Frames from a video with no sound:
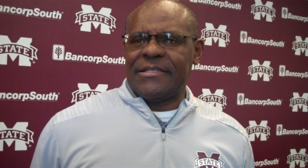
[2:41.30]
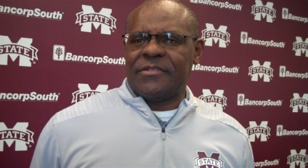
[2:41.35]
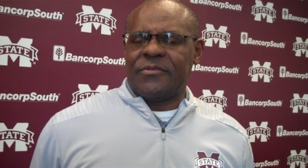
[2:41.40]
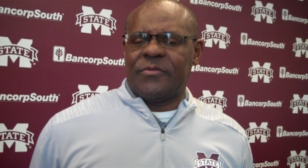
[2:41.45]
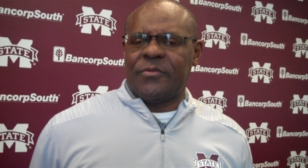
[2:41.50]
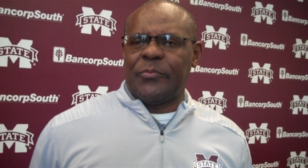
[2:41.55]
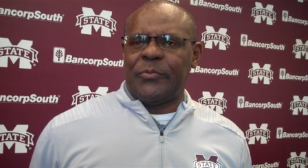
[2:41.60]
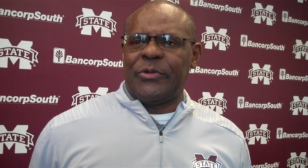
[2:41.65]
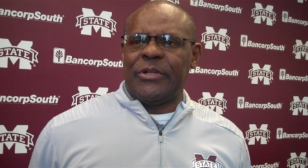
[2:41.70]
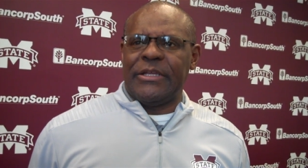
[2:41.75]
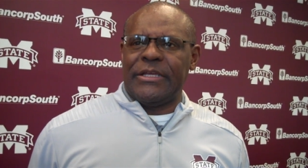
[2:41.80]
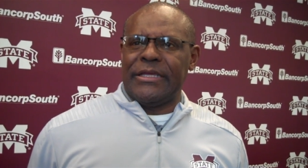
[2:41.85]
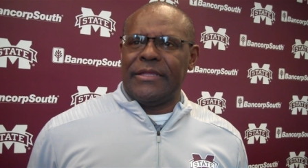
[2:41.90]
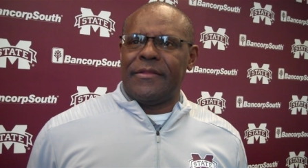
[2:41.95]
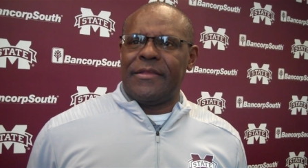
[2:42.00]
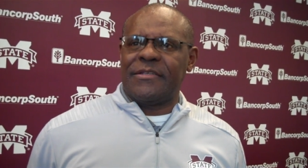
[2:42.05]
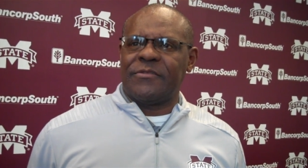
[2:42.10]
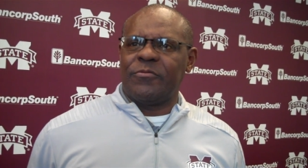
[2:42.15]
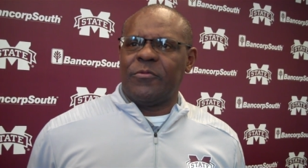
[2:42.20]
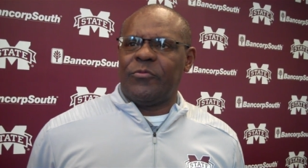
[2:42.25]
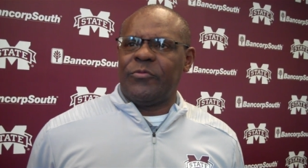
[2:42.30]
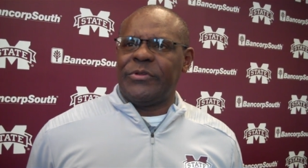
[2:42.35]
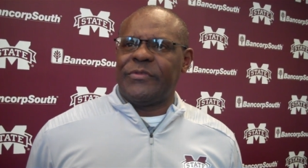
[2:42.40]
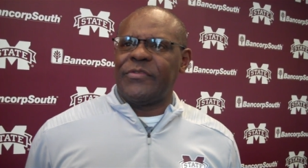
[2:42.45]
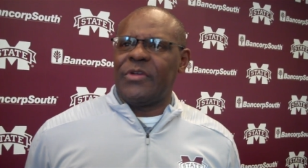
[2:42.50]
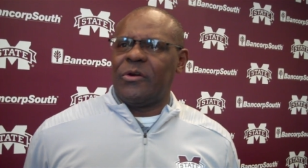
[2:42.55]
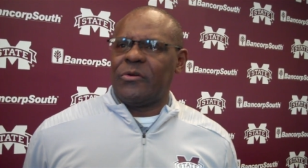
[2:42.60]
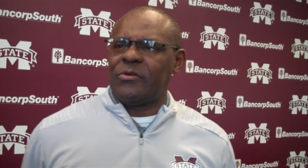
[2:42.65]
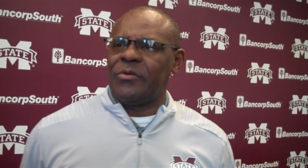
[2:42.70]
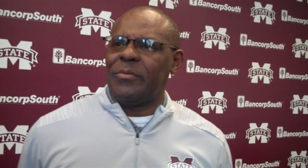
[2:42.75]
that's the plan. That's what we
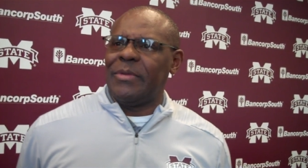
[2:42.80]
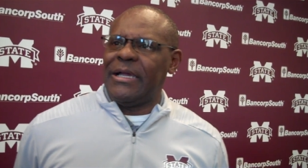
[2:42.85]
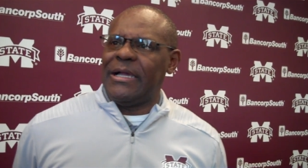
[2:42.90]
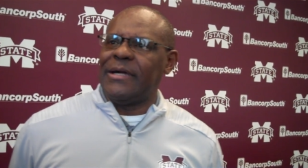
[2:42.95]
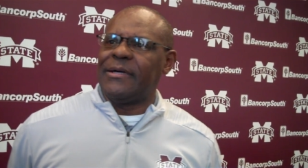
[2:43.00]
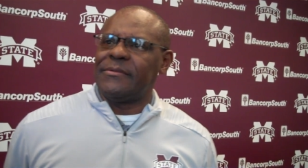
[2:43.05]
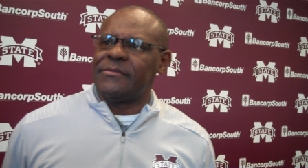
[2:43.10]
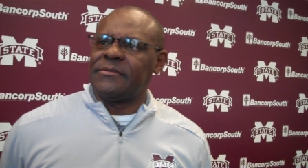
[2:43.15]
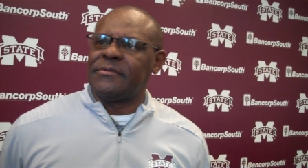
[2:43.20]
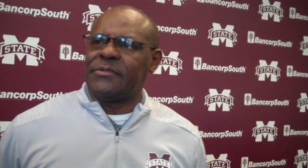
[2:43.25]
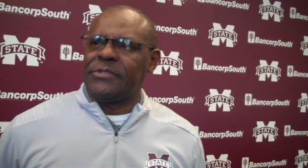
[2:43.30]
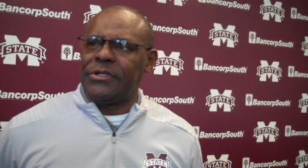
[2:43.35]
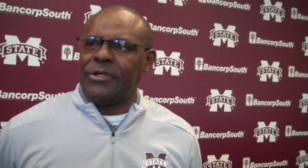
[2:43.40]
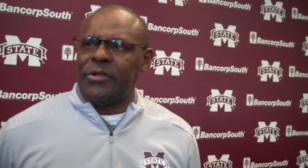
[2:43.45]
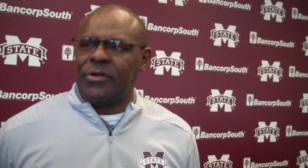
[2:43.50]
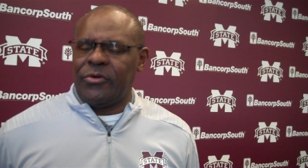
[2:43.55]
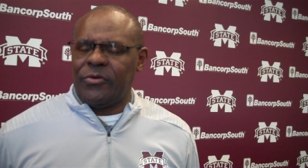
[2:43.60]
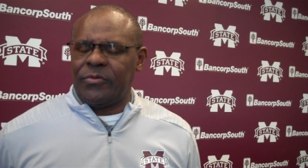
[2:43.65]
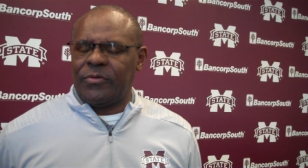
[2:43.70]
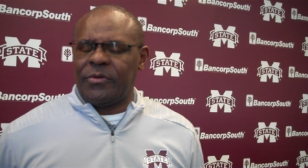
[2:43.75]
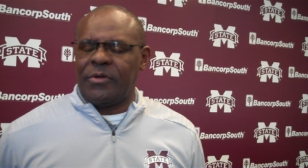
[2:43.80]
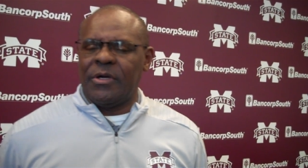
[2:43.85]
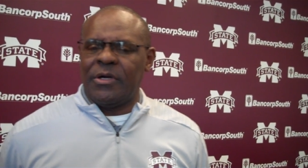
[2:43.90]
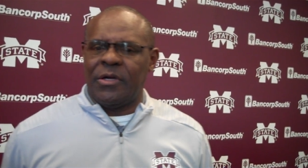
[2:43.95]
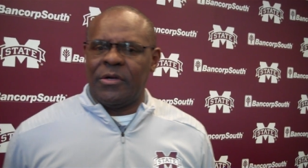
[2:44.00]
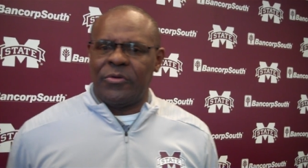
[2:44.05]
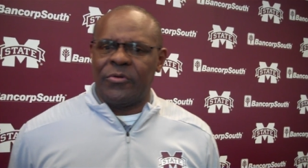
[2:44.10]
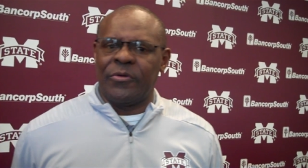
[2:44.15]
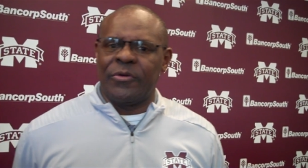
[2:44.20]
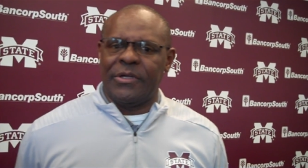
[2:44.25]
talked about, you know,
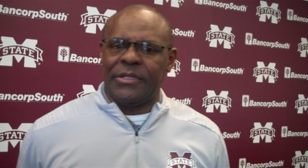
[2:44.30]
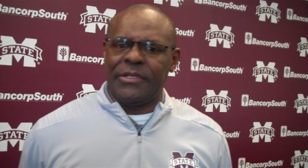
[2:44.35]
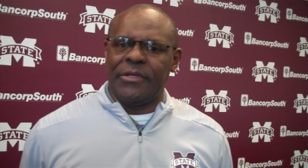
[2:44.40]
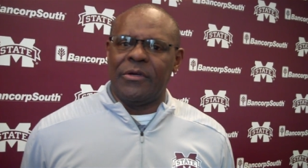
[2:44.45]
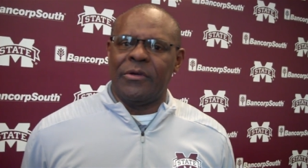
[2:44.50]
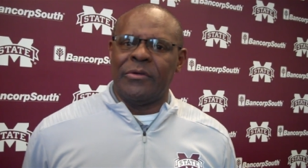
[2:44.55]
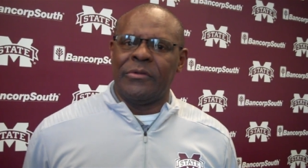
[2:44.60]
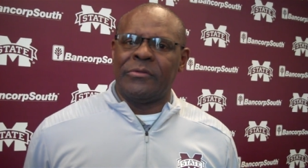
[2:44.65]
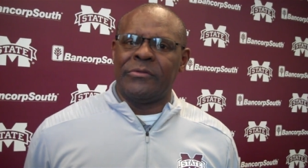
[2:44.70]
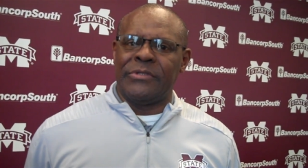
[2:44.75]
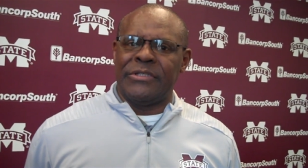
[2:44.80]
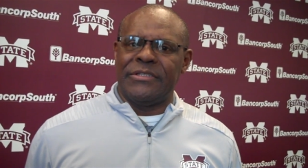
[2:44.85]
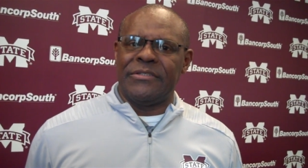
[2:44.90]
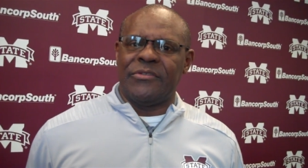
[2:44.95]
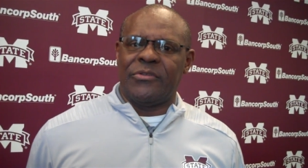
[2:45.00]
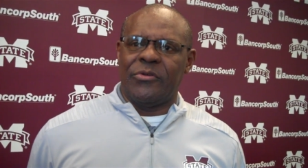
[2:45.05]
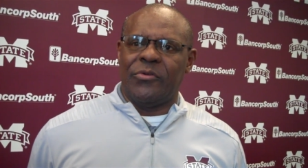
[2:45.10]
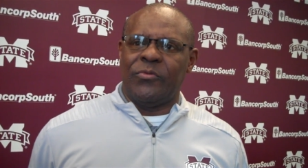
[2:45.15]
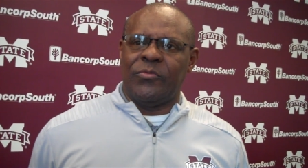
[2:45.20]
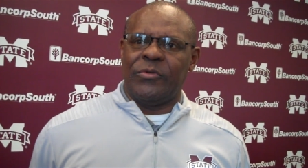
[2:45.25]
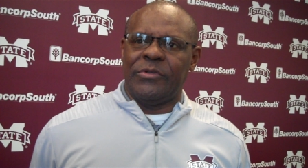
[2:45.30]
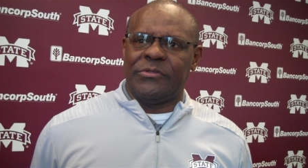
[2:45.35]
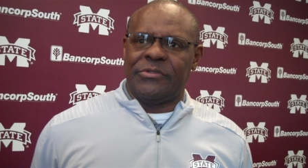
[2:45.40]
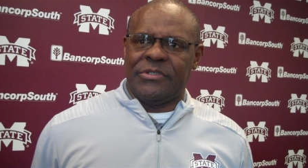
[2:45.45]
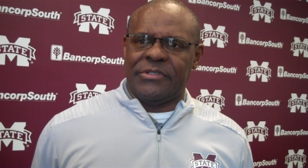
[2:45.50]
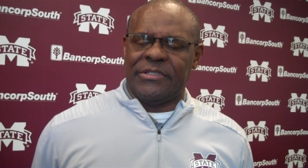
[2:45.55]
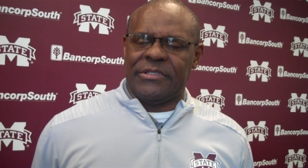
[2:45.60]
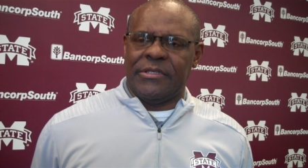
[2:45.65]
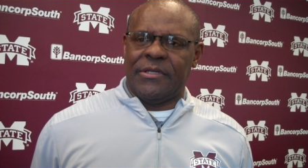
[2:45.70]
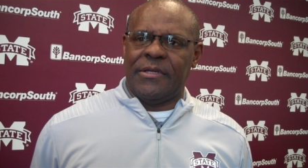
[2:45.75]
uh, early on, and so we'll
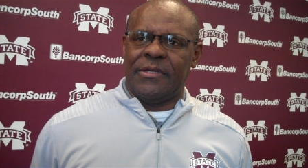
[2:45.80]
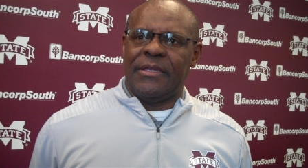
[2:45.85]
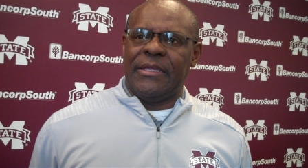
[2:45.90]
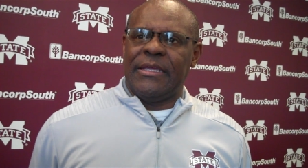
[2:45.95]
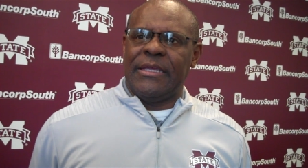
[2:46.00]
just uh,